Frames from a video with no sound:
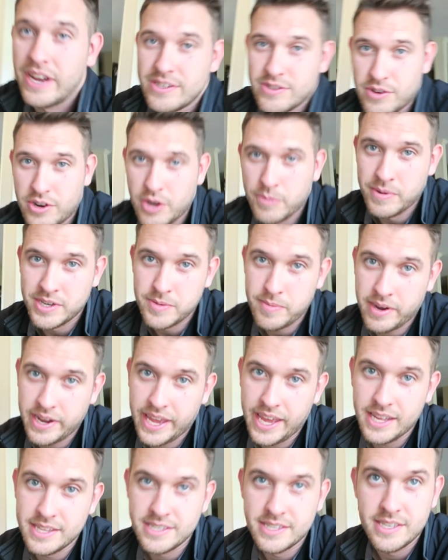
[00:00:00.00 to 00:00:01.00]
you guys don't know much about
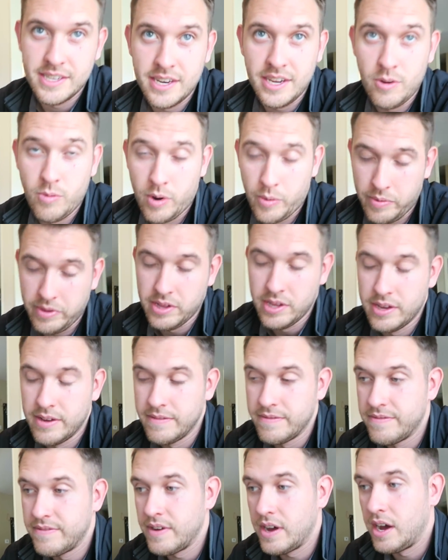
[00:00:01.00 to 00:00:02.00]
Kansas City, where we
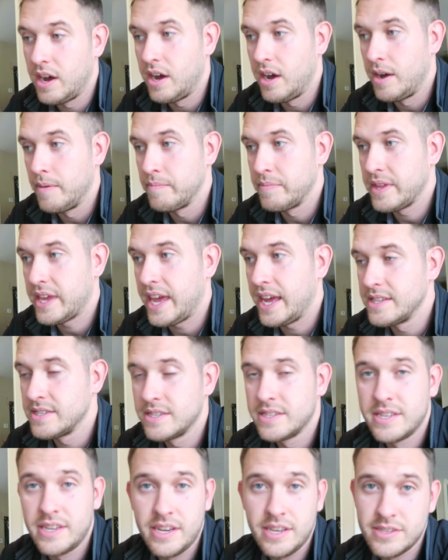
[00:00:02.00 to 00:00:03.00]
live, um,
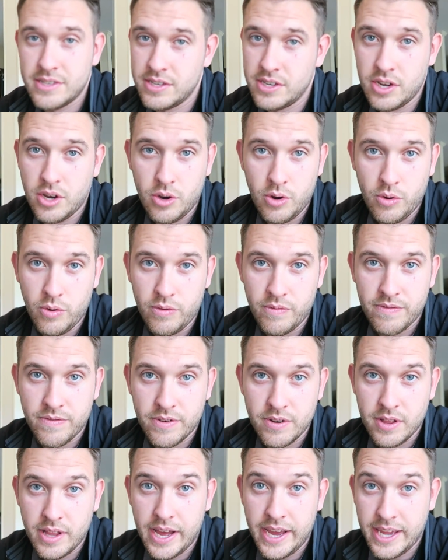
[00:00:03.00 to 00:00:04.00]
Kansas City is known
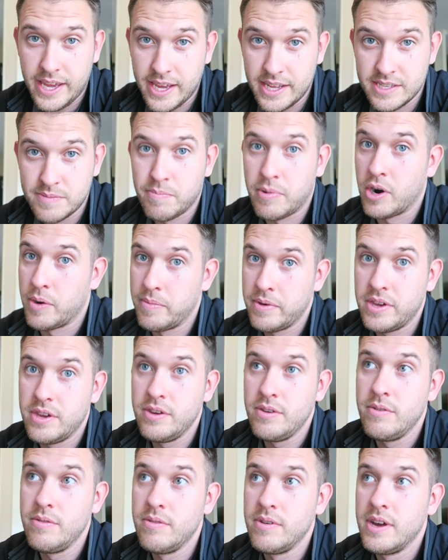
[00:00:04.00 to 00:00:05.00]
for like its
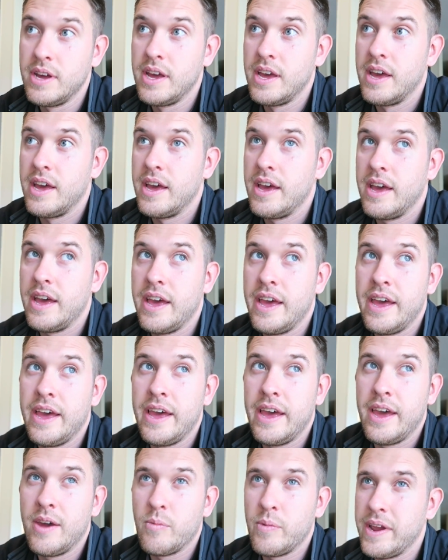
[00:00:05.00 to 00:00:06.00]
barbecue.
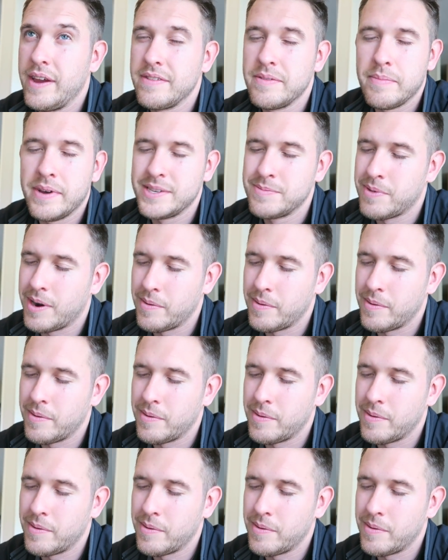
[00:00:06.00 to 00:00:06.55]
And we have the best